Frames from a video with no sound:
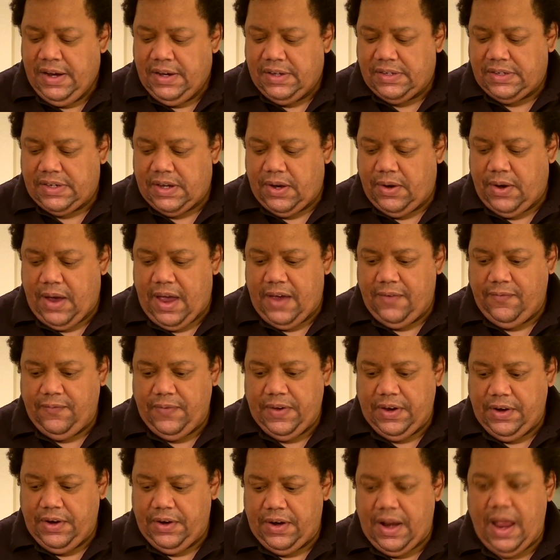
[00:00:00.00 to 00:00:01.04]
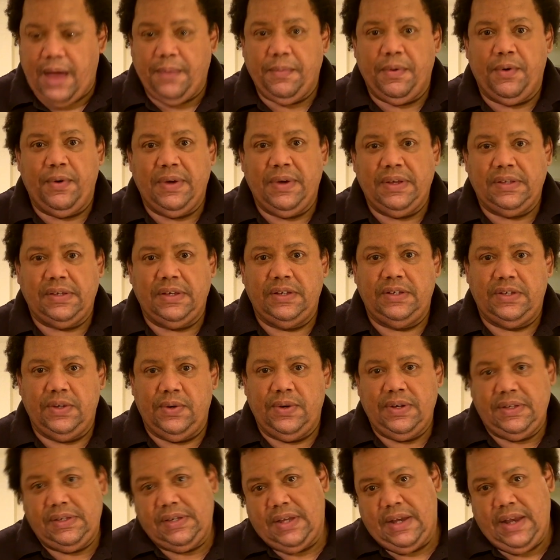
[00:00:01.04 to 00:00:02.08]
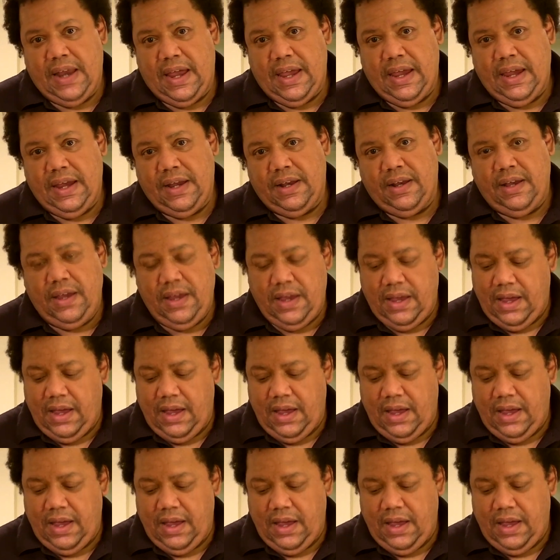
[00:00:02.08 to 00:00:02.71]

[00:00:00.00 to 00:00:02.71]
So I figured I'm going to do it tonight.